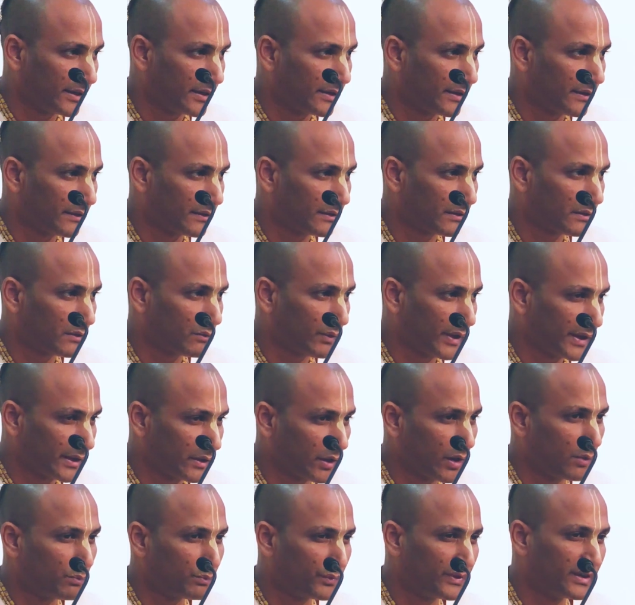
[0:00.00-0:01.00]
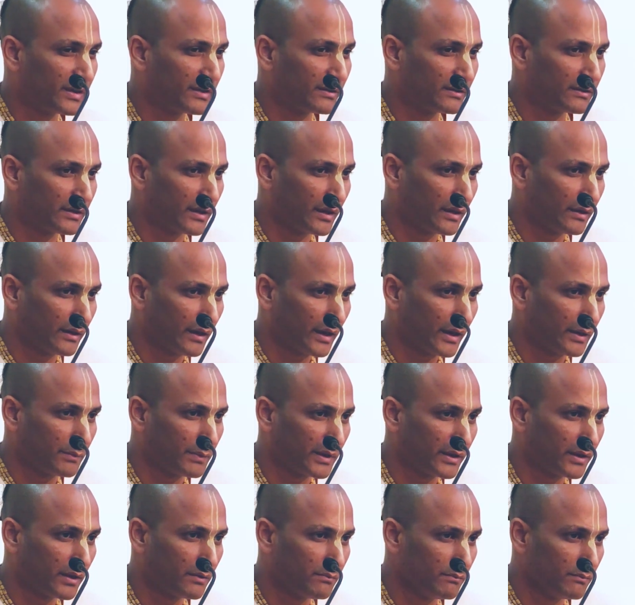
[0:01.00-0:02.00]
it is quite obvious that I
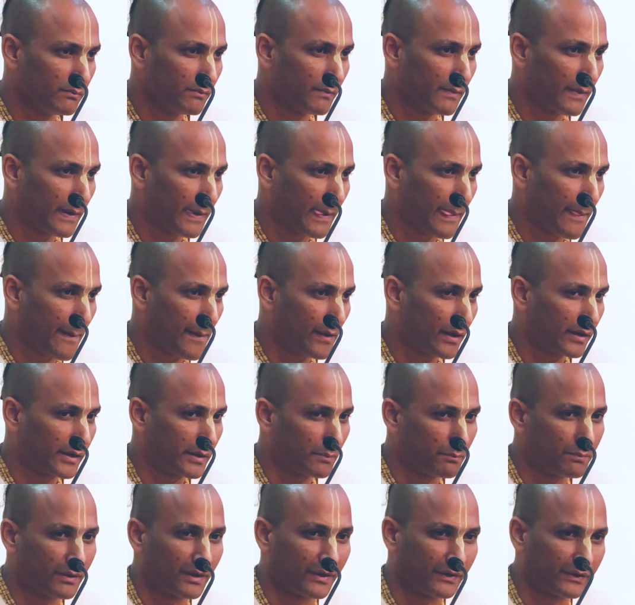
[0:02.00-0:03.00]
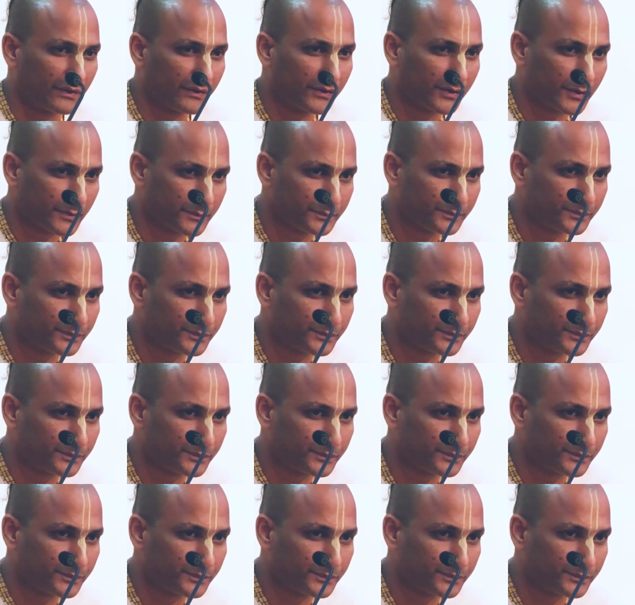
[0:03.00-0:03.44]
become depressed.